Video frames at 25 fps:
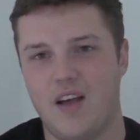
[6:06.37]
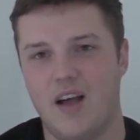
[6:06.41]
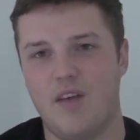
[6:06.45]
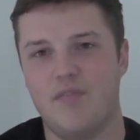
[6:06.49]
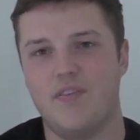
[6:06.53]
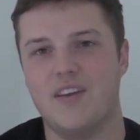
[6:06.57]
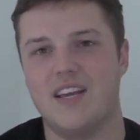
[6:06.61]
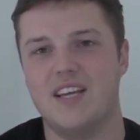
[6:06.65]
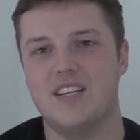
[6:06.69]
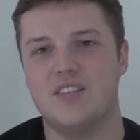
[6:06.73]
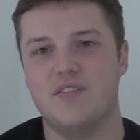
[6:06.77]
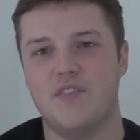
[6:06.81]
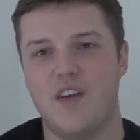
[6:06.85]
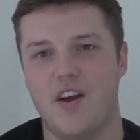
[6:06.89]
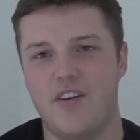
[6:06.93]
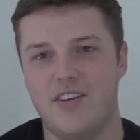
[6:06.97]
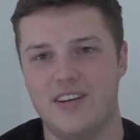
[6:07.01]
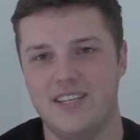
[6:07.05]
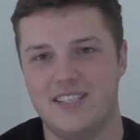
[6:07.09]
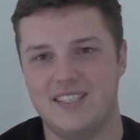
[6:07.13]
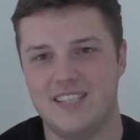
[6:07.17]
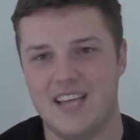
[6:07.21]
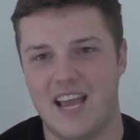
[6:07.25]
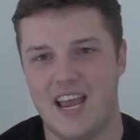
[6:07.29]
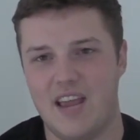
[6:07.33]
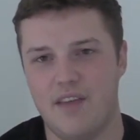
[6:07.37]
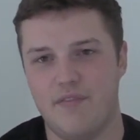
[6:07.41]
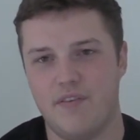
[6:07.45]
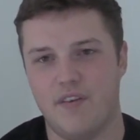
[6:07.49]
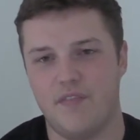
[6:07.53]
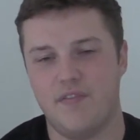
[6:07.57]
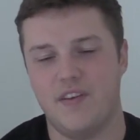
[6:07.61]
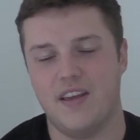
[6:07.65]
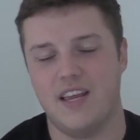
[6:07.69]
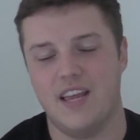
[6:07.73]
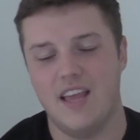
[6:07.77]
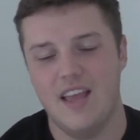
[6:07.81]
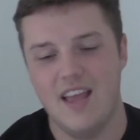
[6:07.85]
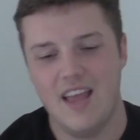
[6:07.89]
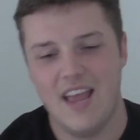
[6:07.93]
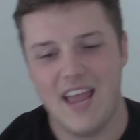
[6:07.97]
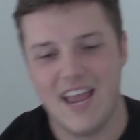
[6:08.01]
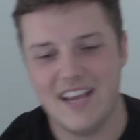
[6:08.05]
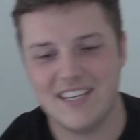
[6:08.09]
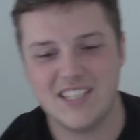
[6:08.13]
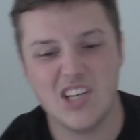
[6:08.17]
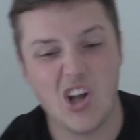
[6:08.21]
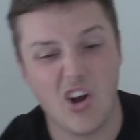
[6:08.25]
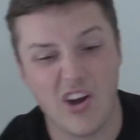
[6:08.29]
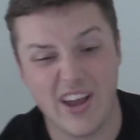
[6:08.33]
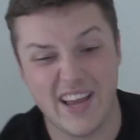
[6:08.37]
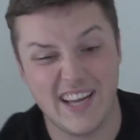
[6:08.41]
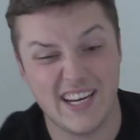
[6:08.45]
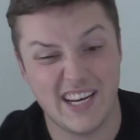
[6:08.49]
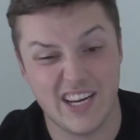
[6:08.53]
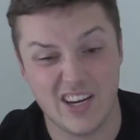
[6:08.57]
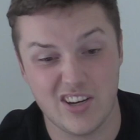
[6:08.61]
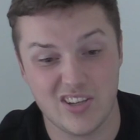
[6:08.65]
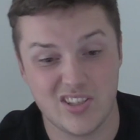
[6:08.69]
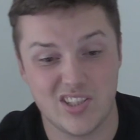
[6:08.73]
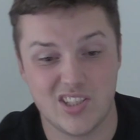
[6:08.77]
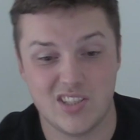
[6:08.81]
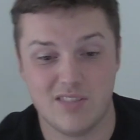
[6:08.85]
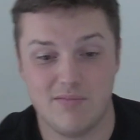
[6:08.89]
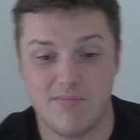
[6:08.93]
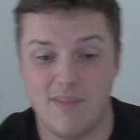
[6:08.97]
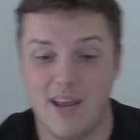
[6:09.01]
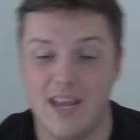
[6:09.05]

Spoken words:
I think it's very safe. I think it's not hideous.